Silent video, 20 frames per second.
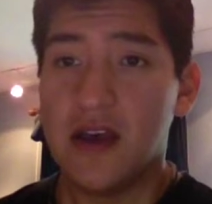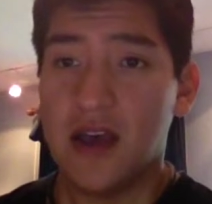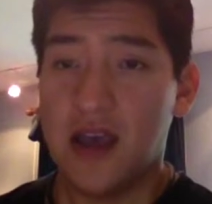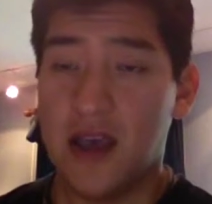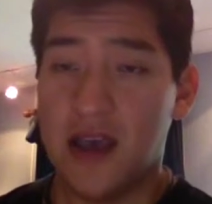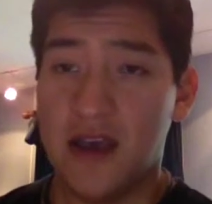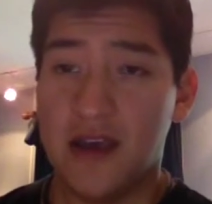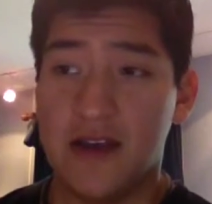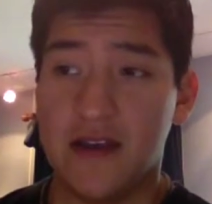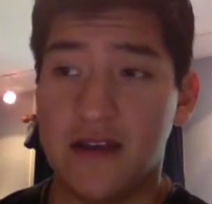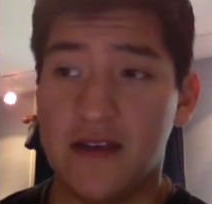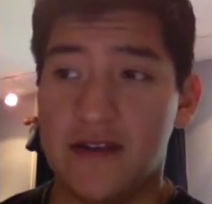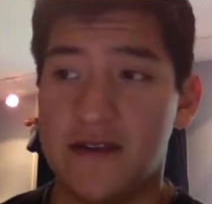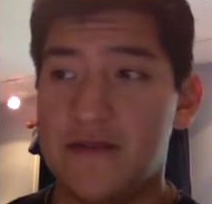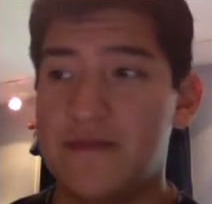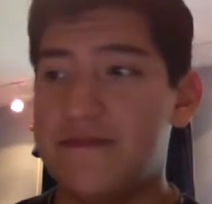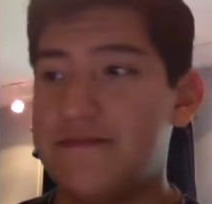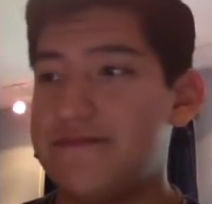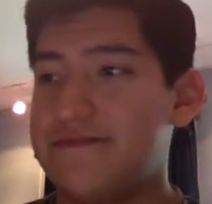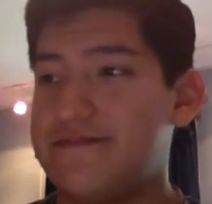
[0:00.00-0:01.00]

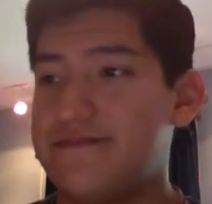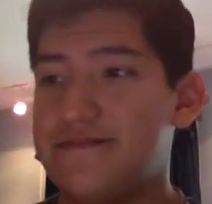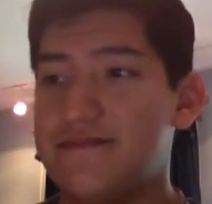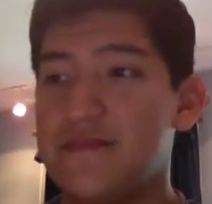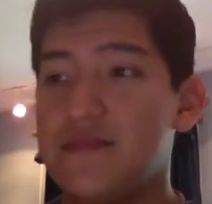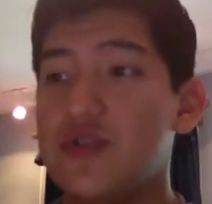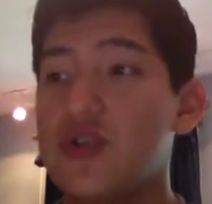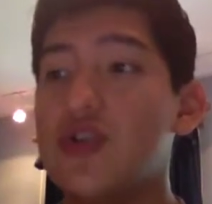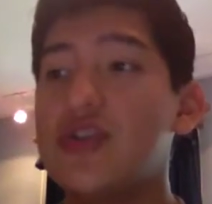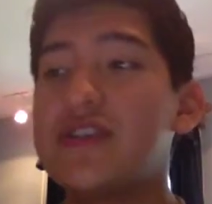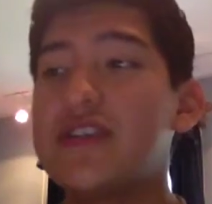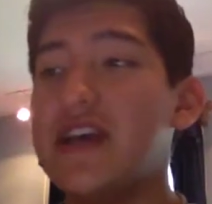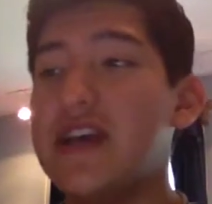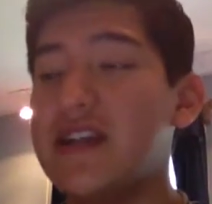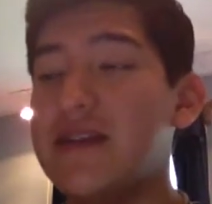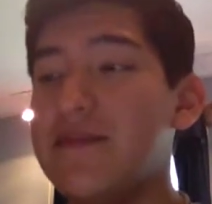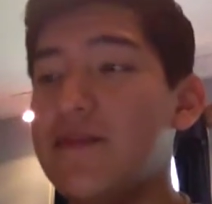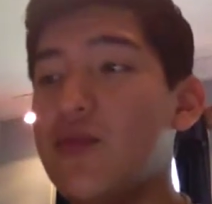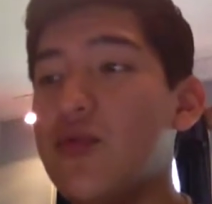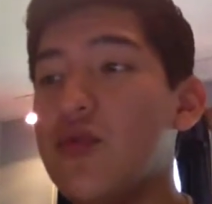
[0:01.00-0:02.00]
and looked at
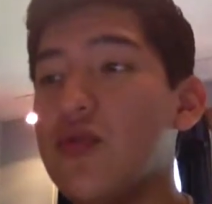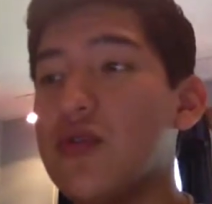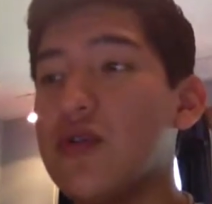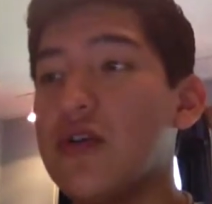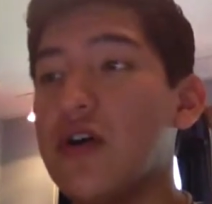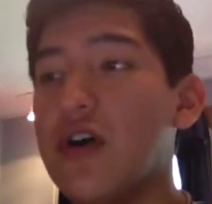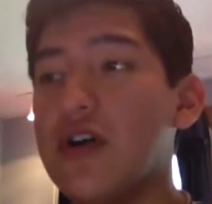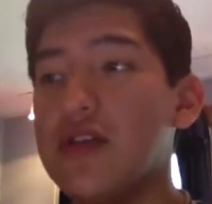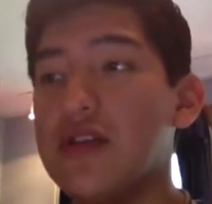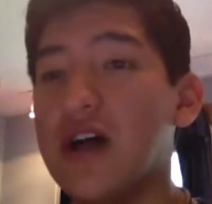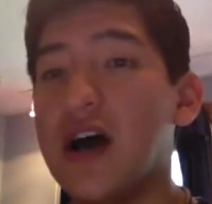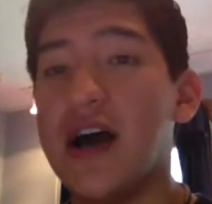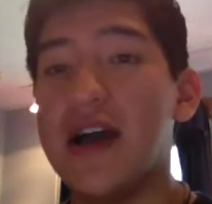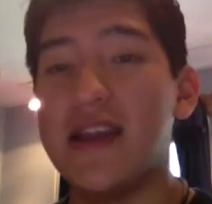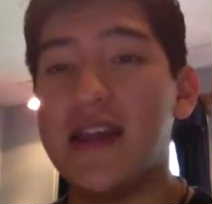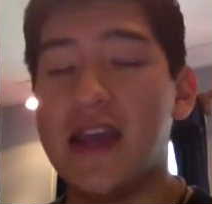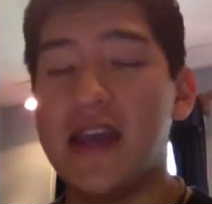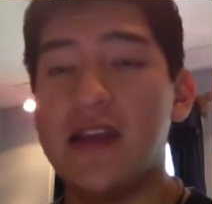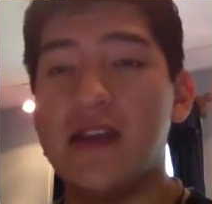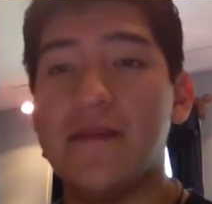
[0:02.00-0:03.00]
it more online
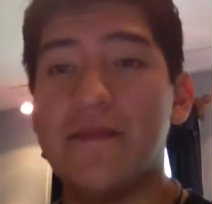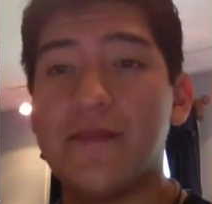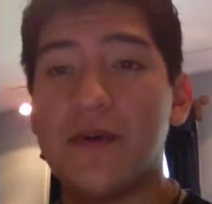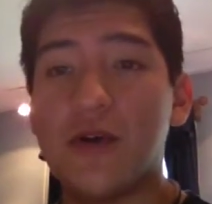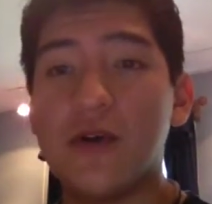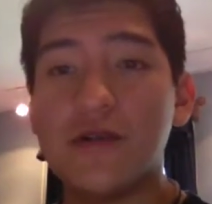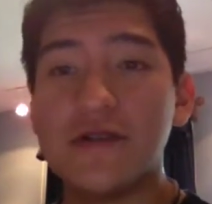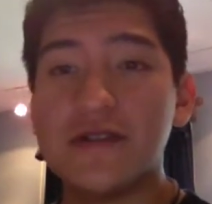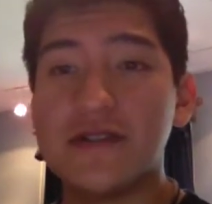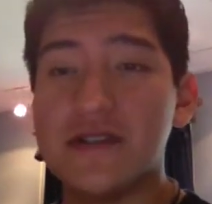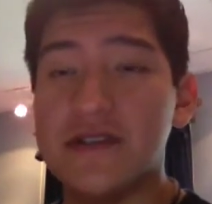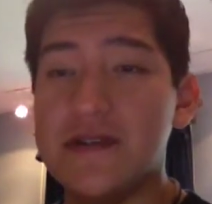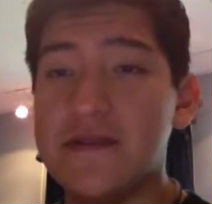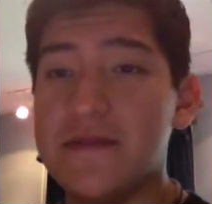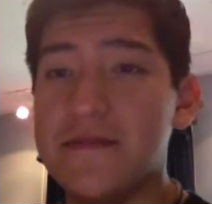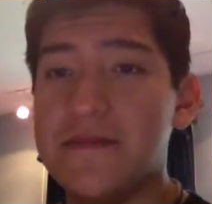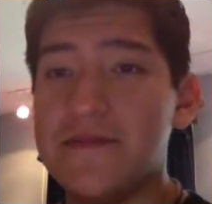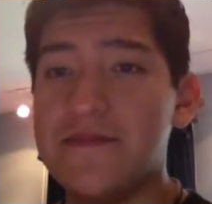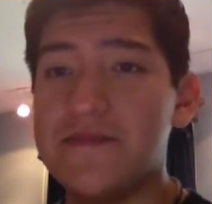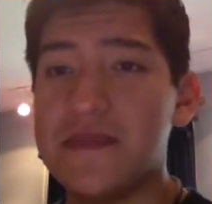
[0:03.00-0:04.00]
and in person,
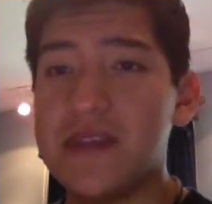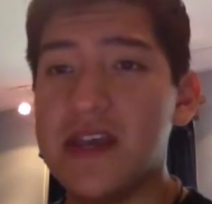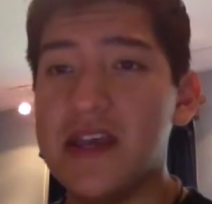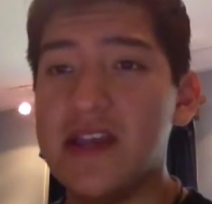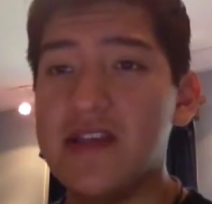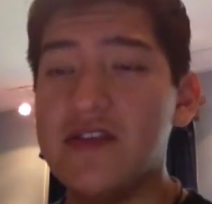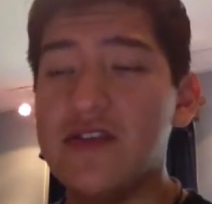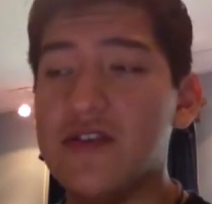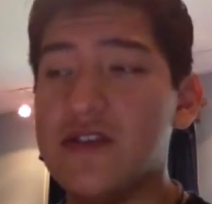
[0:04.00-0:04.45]
it